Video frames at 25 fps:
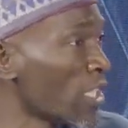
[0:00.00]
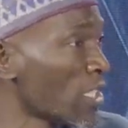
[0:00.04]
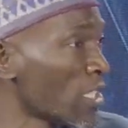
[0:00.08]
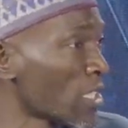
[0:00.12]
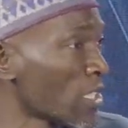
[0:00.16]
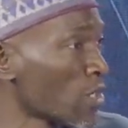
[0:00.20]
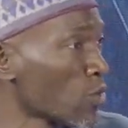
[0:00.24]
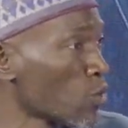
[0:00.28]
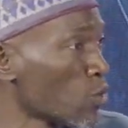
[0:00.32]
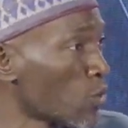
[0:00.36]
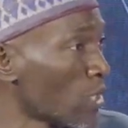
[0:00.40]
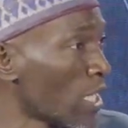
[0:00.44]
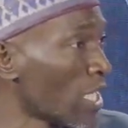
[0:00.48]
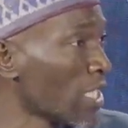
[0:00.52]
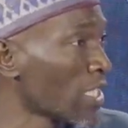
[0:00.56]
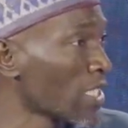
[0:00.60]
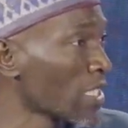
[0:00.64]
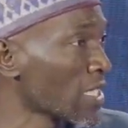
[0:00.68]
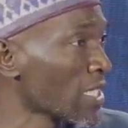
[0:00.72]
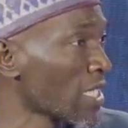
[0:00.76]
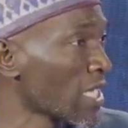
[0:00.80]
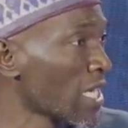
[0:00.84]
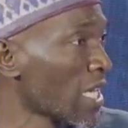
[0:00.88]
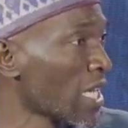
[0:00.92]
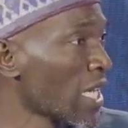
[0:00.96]
a
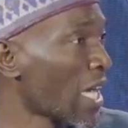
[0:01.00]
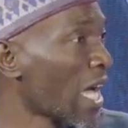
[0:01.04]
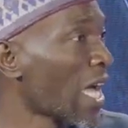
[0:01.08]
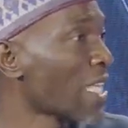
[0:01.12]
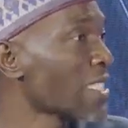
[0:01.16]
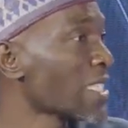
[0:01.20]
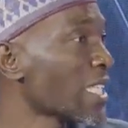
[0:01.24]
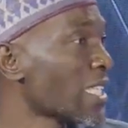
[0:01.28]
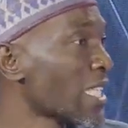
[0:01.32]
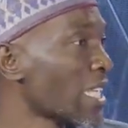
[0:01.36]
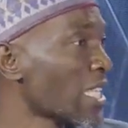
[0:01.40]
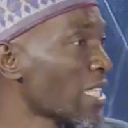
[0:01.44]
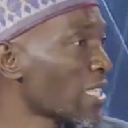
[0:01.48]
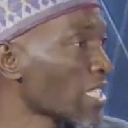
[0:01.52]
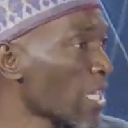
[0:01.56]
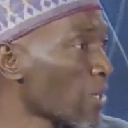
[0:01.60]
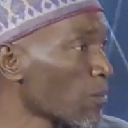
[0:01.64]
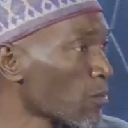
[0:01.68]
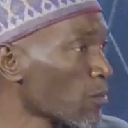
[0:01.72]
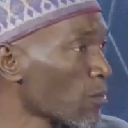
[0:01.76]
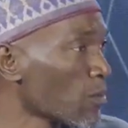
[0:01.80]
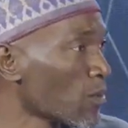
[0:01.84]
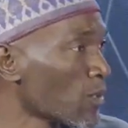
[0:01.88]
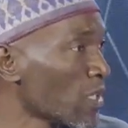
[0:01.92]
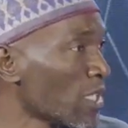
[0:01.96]
student as an
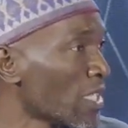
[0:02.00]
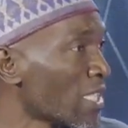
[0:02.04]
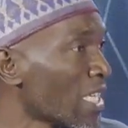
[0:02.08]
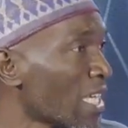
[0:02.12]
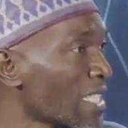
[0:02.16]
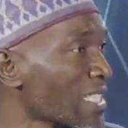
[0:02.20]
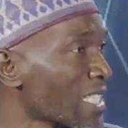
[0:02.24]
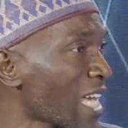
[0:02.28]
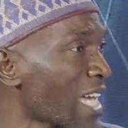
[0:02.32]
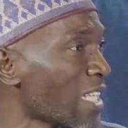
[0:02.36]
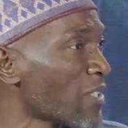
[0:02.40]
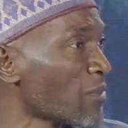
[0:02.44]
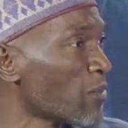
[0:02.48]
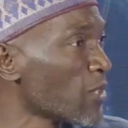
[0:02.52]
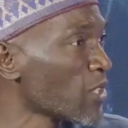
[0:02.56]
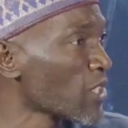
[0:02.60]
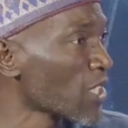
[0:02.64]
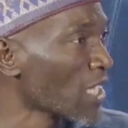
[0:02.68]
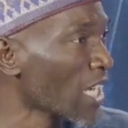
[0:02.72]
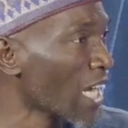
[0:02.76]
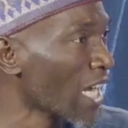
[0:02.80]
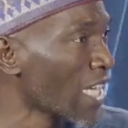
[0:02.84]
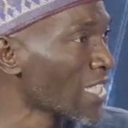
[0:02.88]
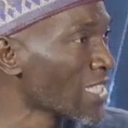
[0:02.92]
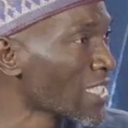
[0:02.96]
example. It gets
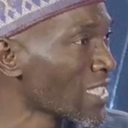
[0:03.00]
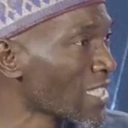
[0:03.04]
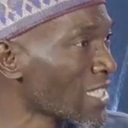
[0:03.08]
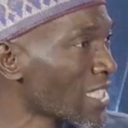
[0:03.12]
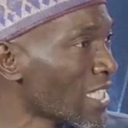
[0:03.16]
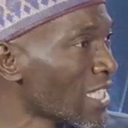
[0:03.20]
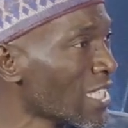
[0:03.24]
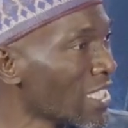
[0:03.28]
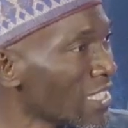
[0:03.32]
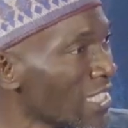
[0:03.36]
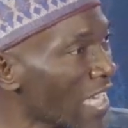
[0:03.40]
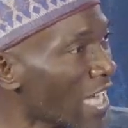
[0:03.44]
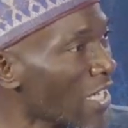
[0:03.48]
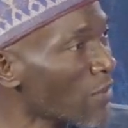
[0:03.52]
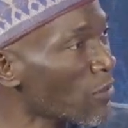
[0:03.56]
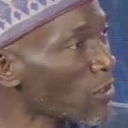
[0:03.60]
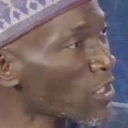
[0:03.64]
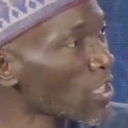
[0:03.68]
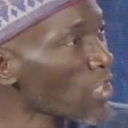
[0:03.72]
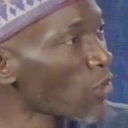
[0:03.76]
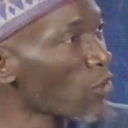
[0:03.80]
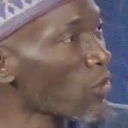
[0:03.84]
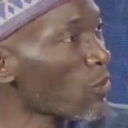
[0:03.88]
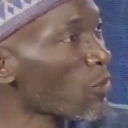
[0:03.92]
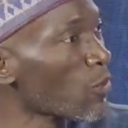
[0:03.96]
admission, right? Mm. The
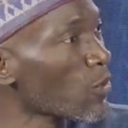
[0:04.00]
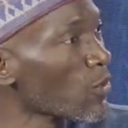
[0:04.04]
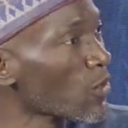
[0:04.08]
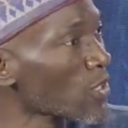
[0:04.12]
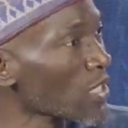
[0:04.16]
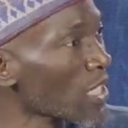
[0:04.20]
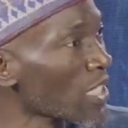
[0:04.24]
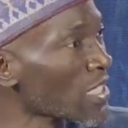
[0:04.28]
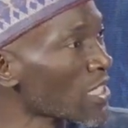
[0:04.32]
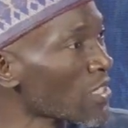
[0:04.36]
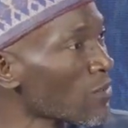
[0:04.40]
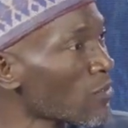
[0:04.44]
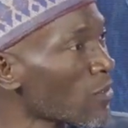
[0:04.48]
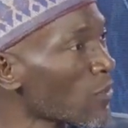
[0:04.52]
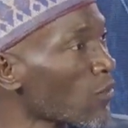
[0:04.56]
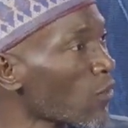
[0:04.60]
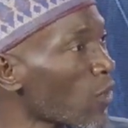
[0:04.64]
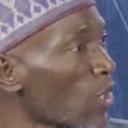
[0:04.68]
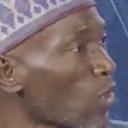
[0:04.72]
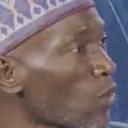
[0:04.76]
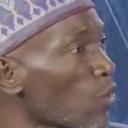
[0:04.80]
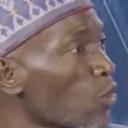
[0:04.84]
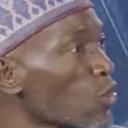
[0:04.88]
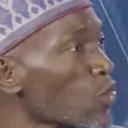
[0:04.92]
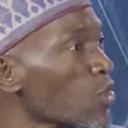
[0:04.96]
admission will process
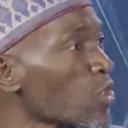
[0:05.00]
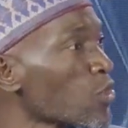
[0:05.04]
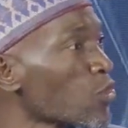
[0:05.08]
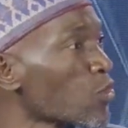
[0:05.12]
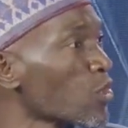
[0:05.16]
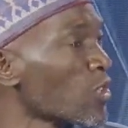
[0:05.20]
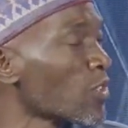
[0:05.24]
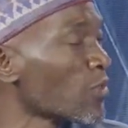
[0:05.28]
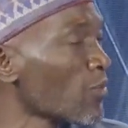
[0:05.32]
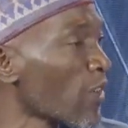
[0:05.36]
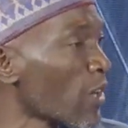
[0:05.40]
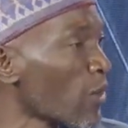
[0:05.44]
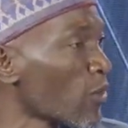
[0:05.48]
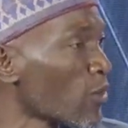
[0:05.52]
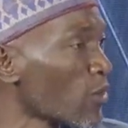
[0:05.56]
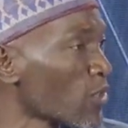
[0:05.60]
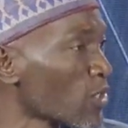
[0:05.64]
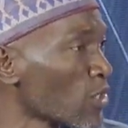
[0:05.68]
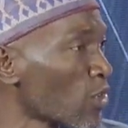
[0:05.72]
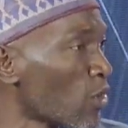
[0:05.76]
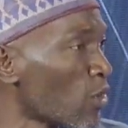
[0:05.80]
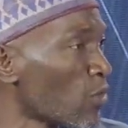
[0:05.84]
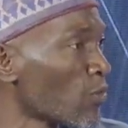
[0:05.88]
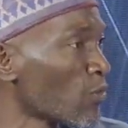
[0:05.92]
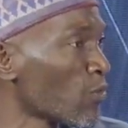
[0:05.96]
before it goes into the
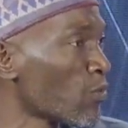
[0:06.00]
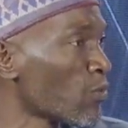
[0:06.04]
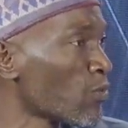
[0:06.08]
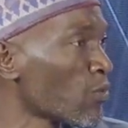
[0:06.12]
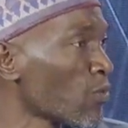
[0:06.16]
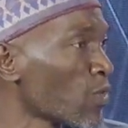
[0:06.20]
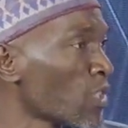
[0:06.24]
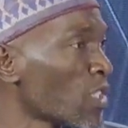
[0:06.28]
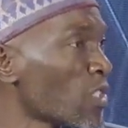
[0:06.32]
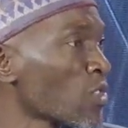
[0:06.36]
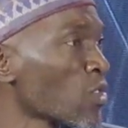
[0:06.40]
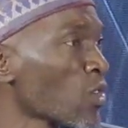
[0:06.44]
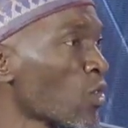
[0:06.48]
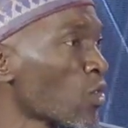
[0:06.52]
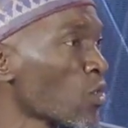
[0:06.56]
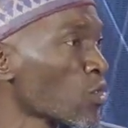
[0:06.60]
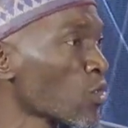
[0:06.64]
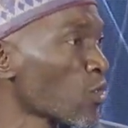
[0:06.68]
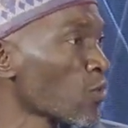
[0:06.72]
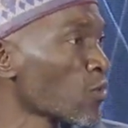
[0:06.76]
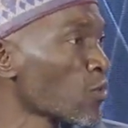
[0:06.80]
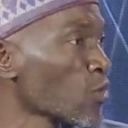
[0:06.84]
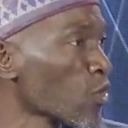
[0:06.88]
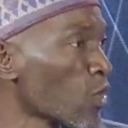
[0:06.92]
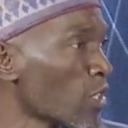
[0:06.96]
faculty of its course
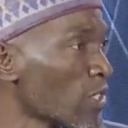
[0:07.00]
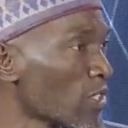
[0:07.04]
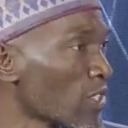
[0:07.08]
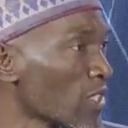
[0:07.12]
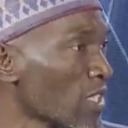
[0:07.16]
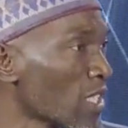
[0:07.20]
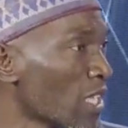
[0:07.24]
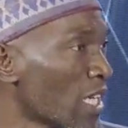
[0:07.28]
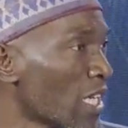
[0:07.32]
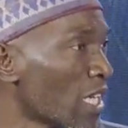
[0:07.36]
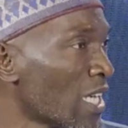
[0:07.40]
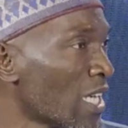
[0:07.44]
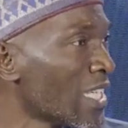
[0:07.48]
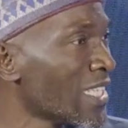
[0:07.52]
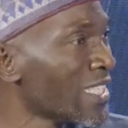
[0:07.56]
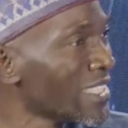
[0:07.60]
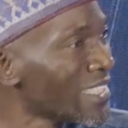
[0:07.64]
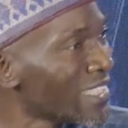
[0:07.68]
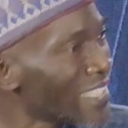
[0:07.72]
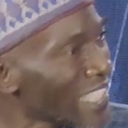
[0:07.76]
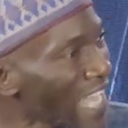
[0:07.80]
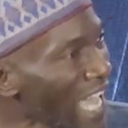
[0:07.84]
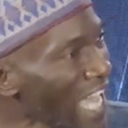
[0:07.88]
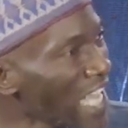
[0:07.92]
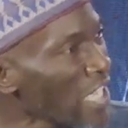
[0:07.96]
of choice.
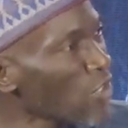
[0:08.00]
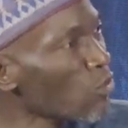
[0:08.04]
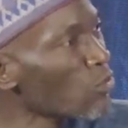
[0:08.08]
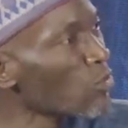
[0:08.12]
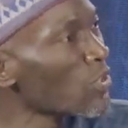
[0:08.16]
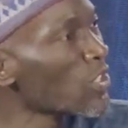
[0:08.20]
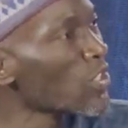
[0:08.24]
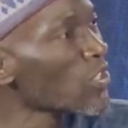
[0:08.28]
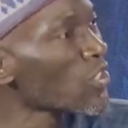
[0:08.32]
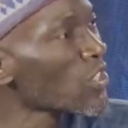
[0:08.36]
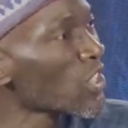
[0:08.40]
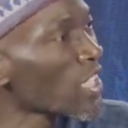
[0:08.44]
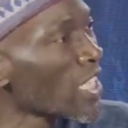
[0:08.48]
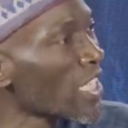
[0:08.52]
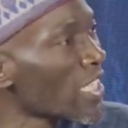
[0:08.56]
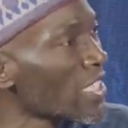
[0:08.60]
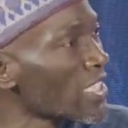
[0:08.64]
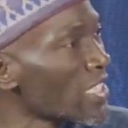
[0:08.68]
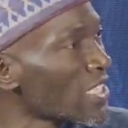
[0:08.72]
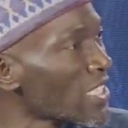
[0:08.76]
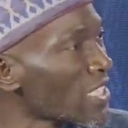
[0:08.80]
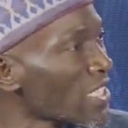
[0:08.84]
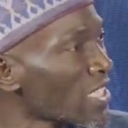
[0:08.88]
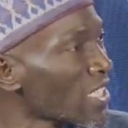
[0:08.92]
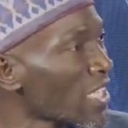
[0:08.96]
There it will be
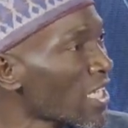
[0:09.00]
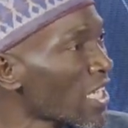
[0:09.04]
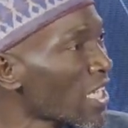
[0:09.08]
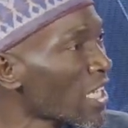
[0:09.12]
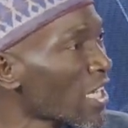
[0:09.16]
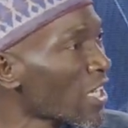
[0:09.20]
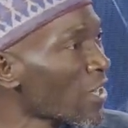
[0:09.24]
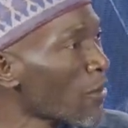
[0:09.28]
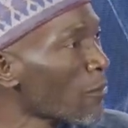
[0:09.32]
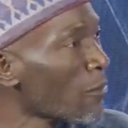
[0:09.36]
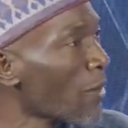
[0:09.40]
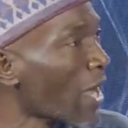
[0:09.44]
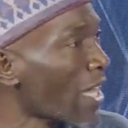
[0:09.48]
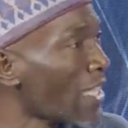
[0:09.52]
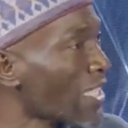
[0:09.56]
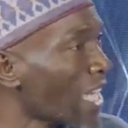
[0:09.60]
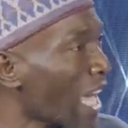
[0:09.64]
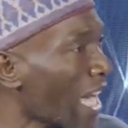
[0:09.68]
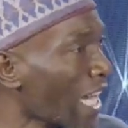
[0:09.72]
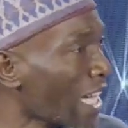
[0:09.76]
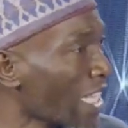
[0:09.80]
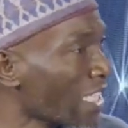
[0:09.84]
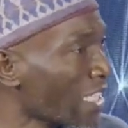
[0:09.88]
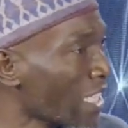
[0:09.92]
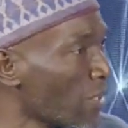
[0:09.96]
trained by
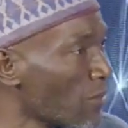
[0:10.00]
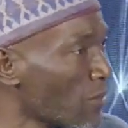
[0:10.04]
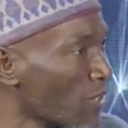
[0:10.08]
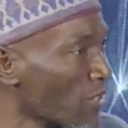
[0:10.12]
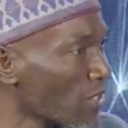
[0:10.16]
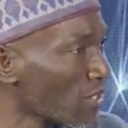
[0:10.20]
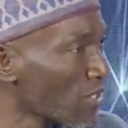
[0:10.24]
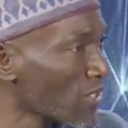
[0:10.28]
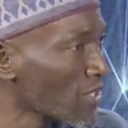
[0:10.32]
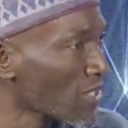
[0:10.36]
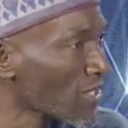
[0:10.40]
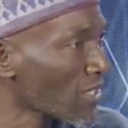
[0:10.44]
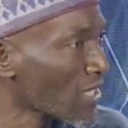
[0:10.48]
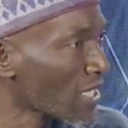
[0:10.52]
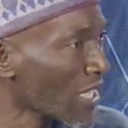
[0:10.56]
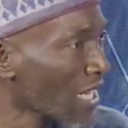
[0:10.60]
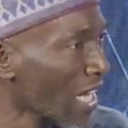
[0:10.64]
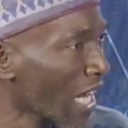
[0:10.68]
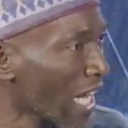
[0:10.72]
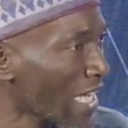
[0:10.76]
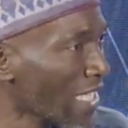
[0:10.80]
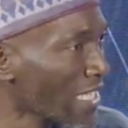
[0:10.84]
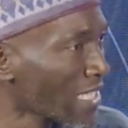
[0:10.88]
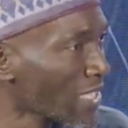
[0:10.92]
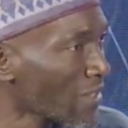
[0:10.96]
the academics,
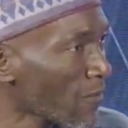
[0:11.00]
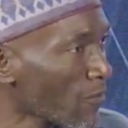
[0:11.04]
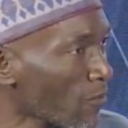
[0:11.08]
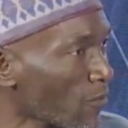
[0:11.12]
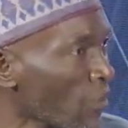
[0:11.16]
right?